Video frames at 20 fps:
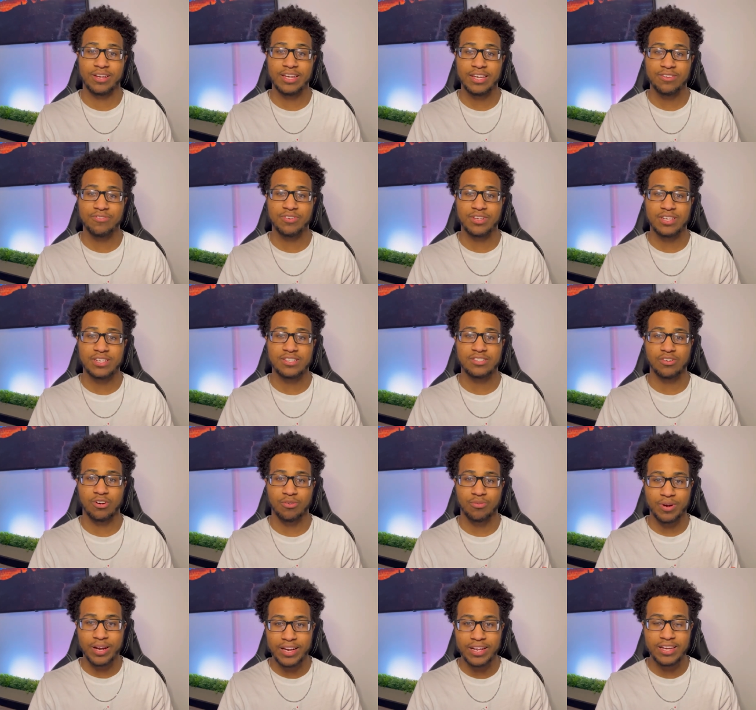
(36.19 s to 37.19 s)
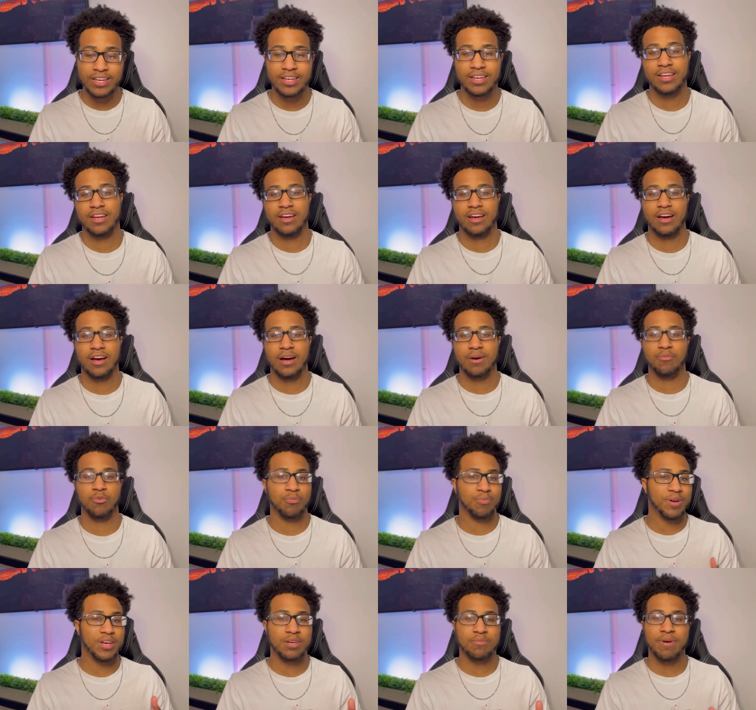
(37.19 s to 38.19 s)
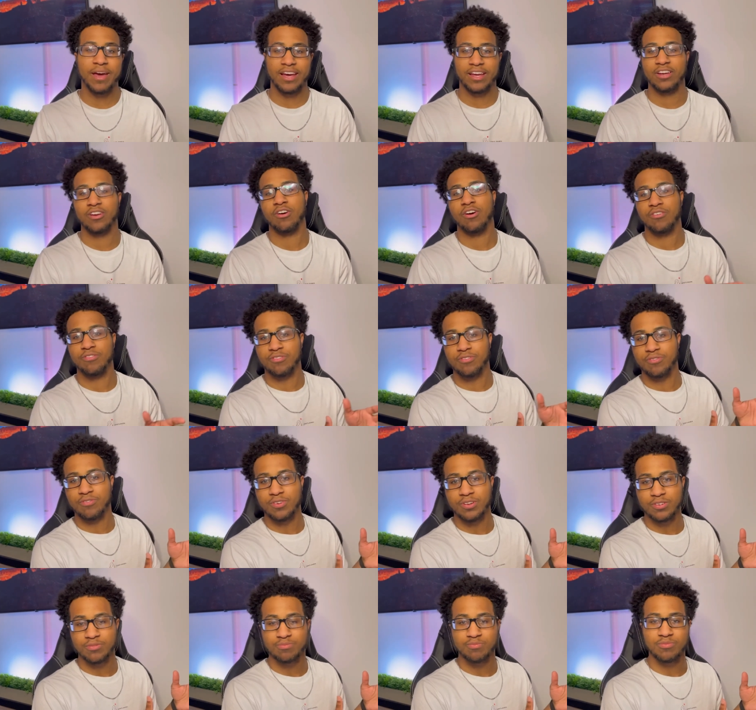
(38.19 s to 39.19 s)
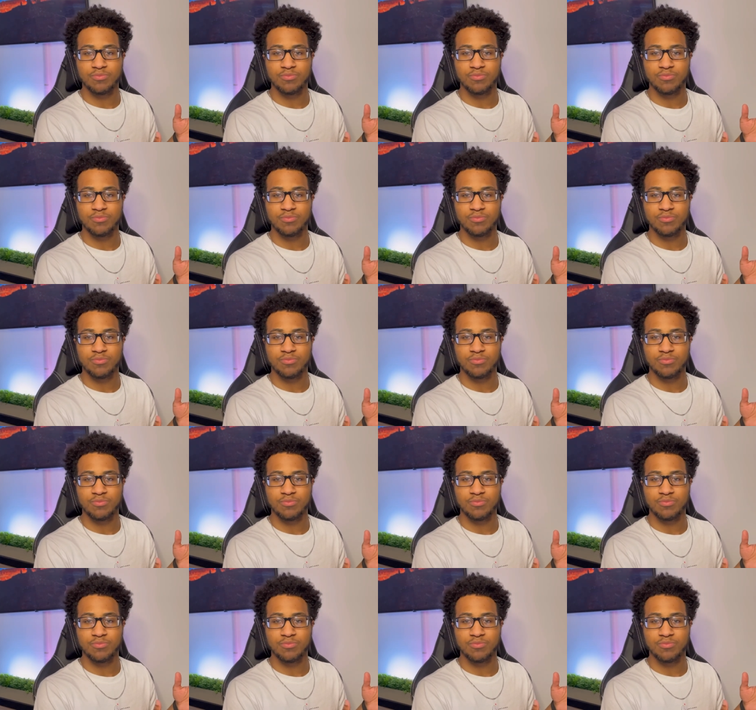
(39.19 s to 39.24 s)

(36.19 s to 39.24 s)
EVs already um, or piggybacking off of a